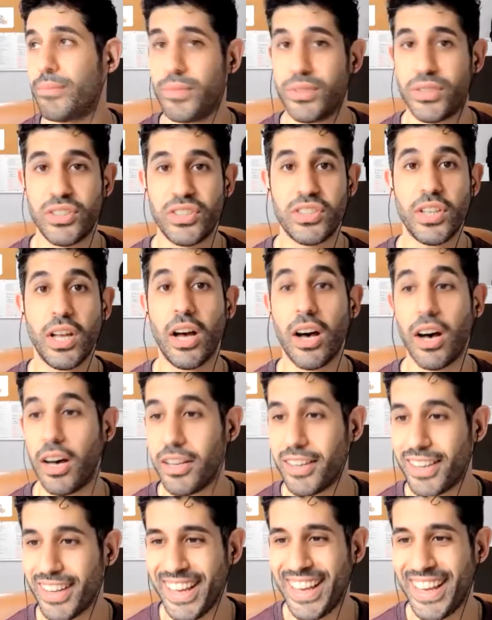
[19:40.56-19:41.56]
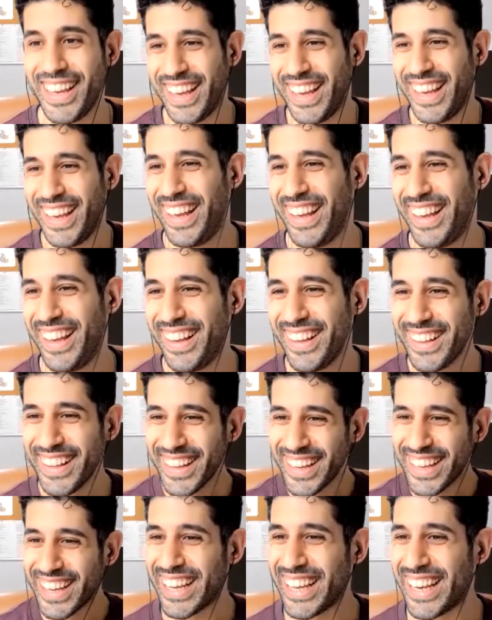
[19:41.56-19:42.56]
start,
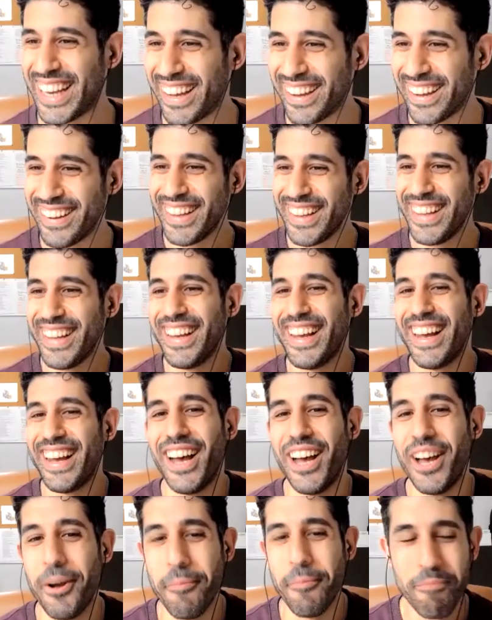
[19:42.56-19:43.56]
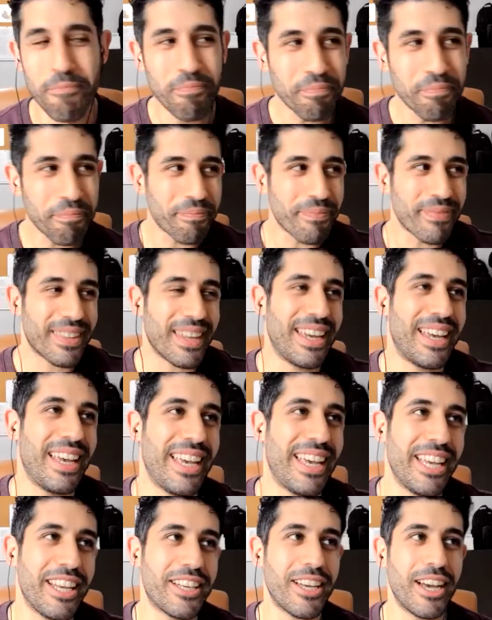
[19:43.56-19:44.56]
you know,
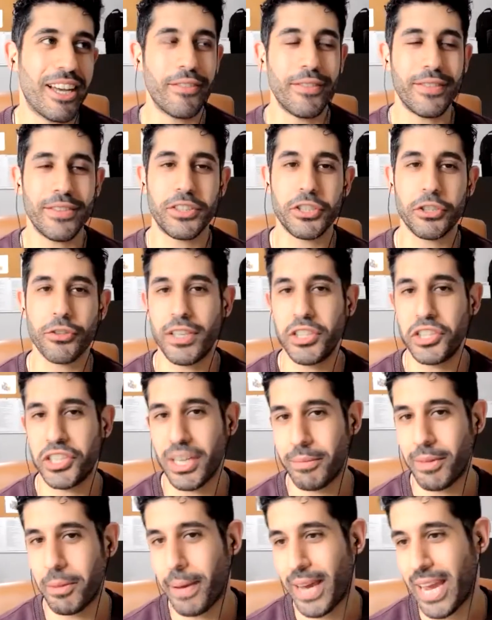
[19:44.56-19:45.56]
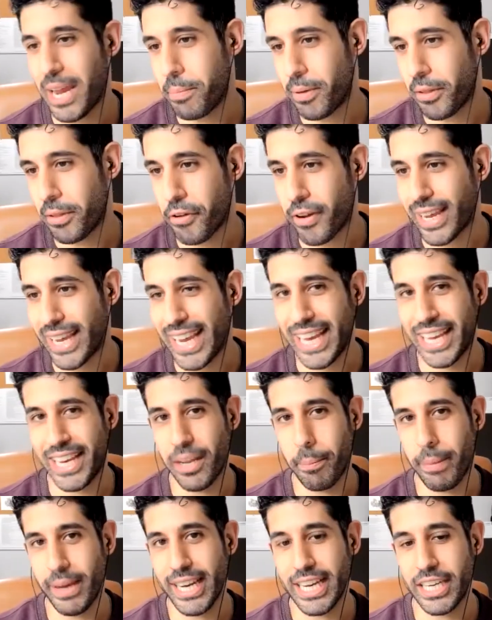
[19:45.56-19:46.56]
he kind of is scrunching up the paper, throwing it in
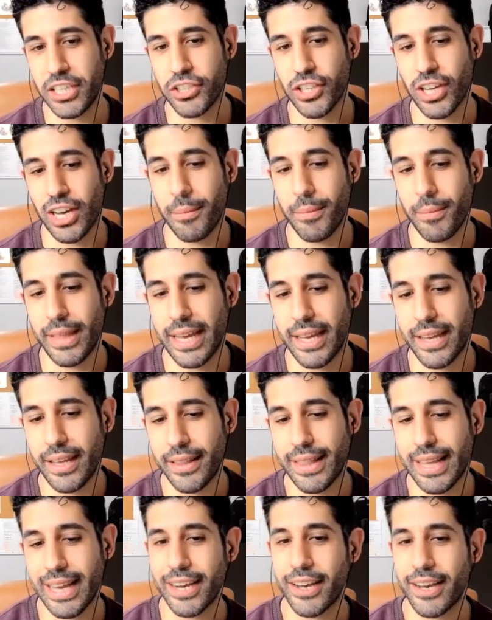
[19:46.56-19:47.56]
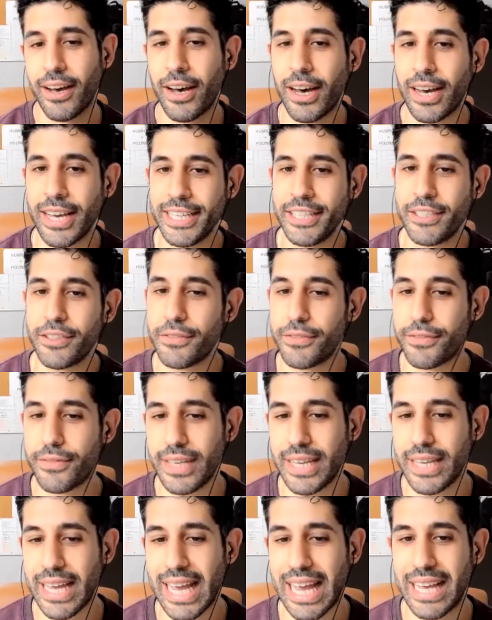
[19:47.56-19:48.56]
the bin each time, that kind of,
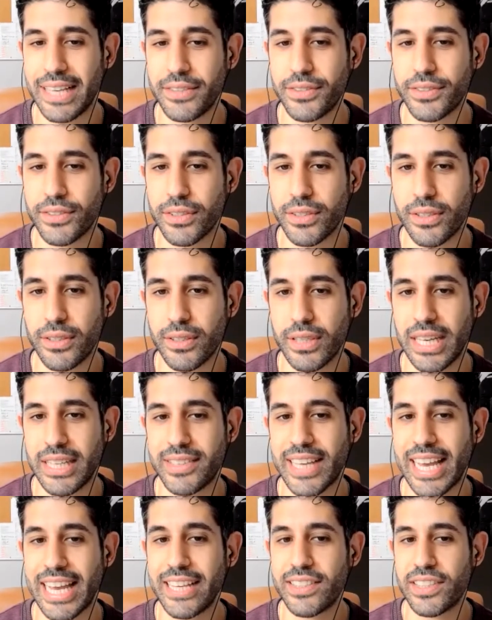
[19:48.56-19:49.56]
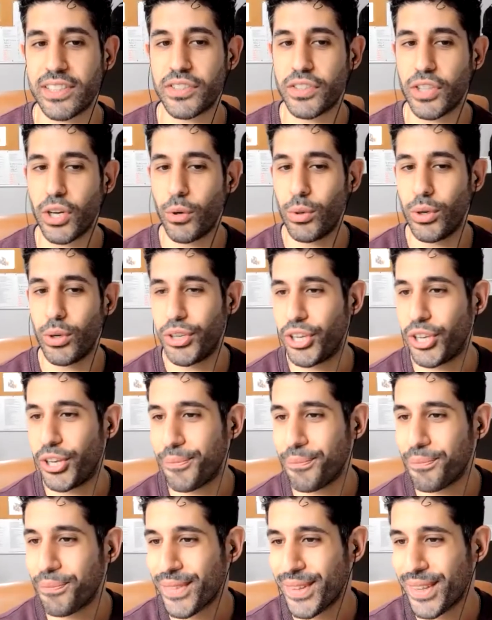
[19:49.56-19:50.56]
it takes its toll on you.
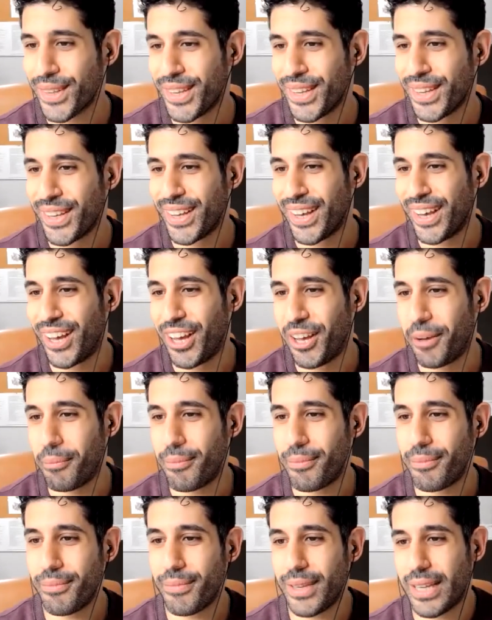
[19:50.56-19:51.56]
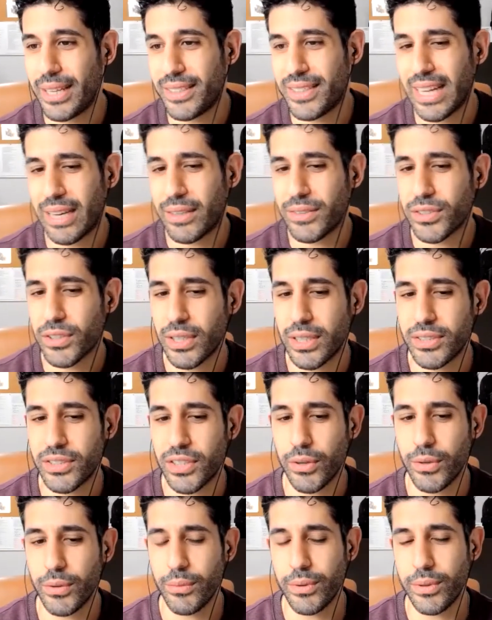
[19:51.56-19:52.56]
And that's,
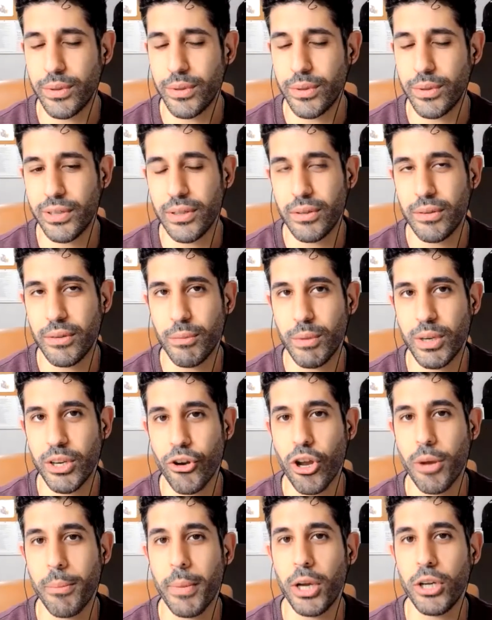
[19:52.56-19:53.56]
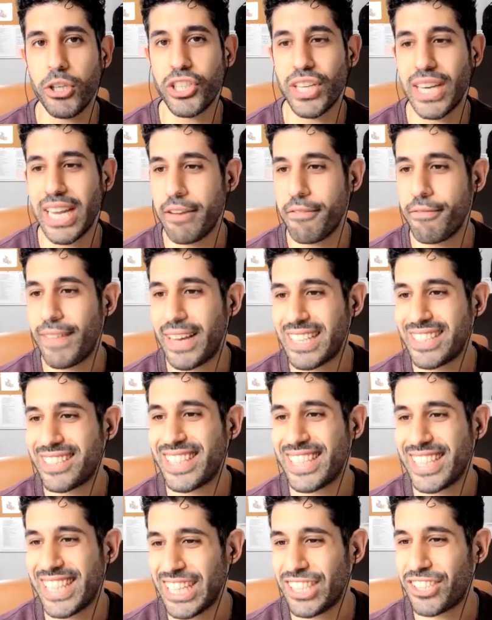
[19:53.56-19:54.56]
so when you're emotionally
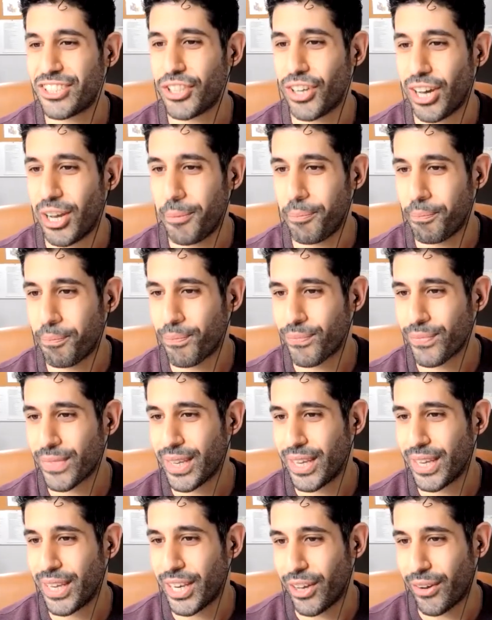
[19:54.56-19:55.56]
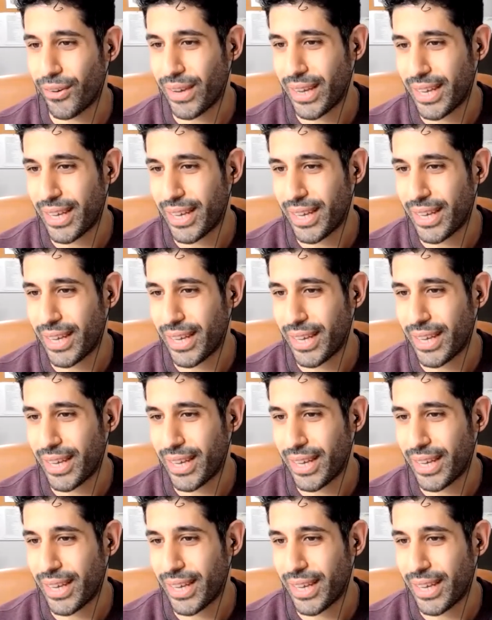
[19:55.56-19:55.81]
invested each time, you know,